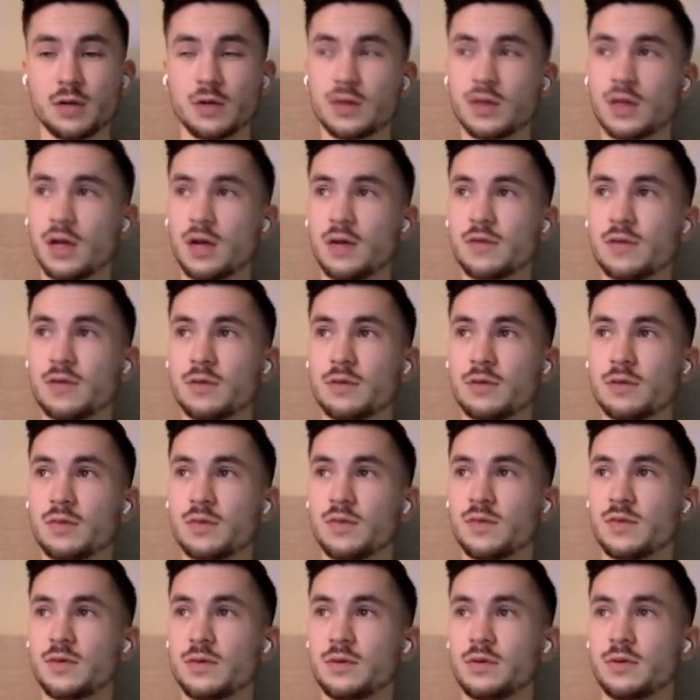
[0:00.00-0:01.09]
and Lotta
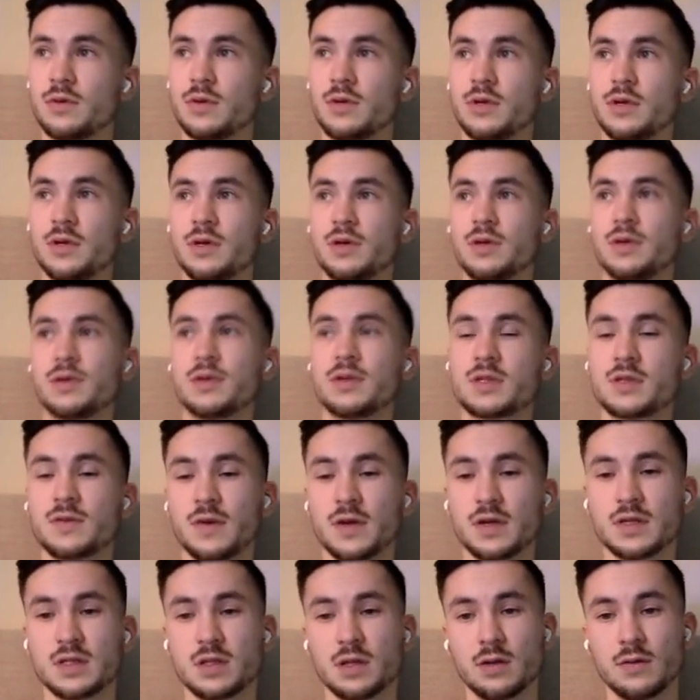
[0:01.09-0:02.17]
from from uh,
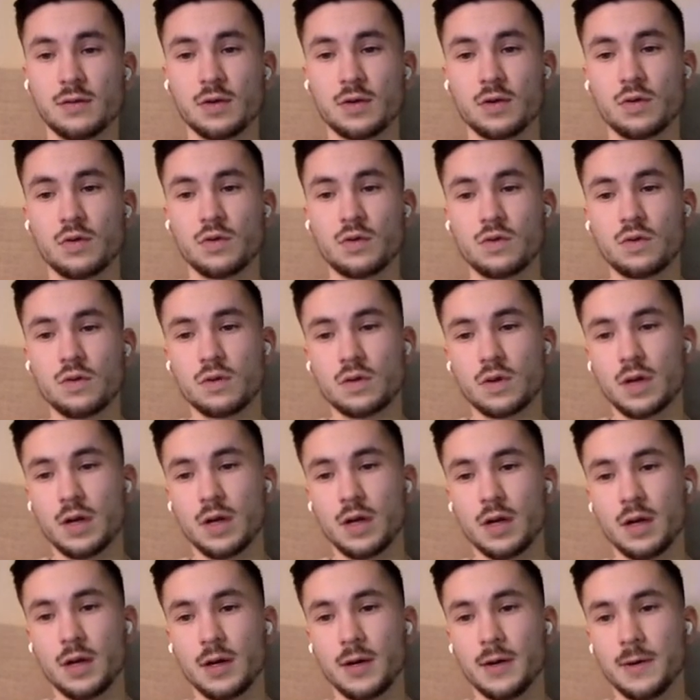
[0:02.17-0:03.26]
Sveriges Television.
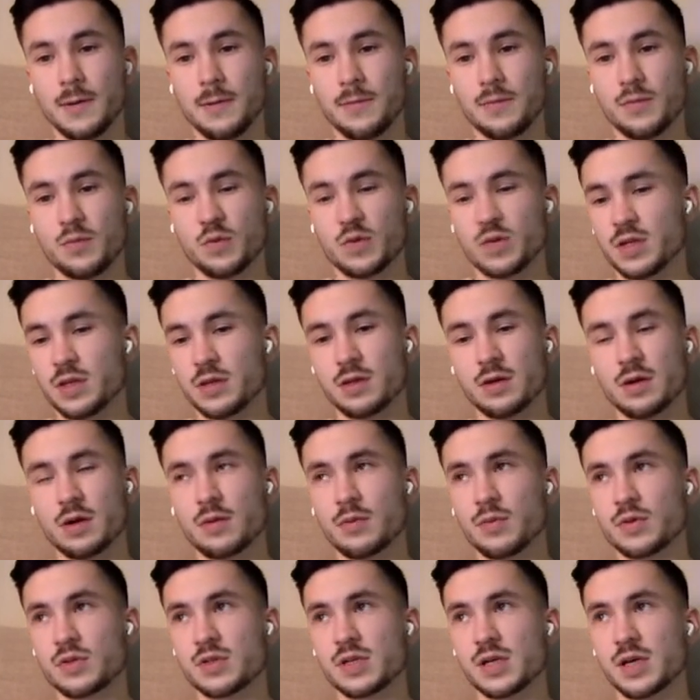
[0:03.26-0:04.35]
Um, we did the
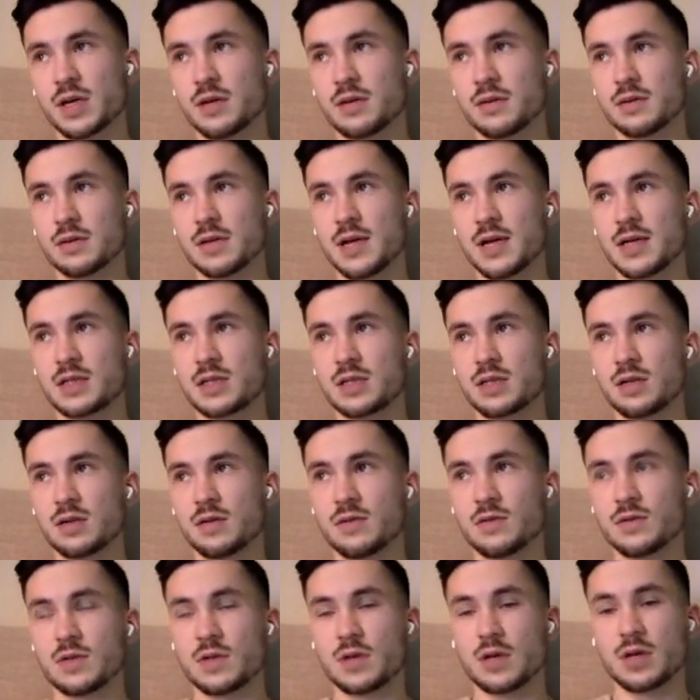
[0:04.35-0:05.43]
number together last year
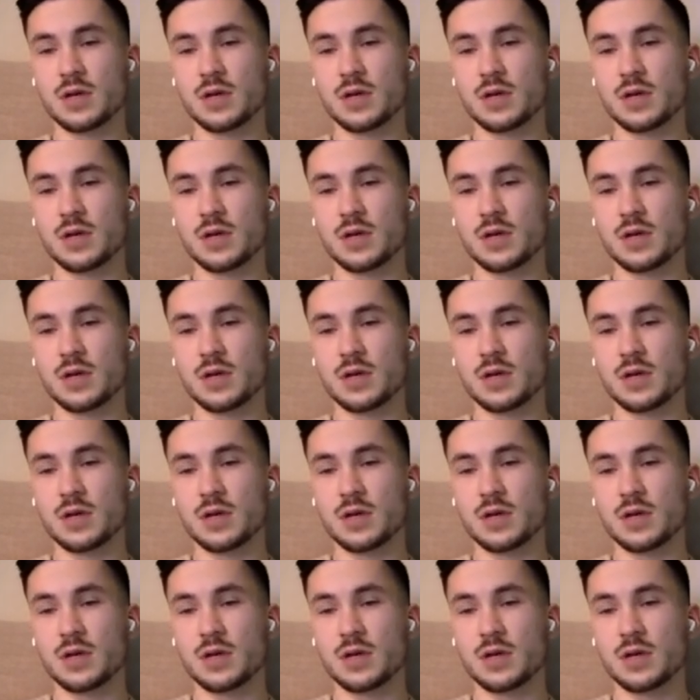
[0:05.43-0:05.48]
for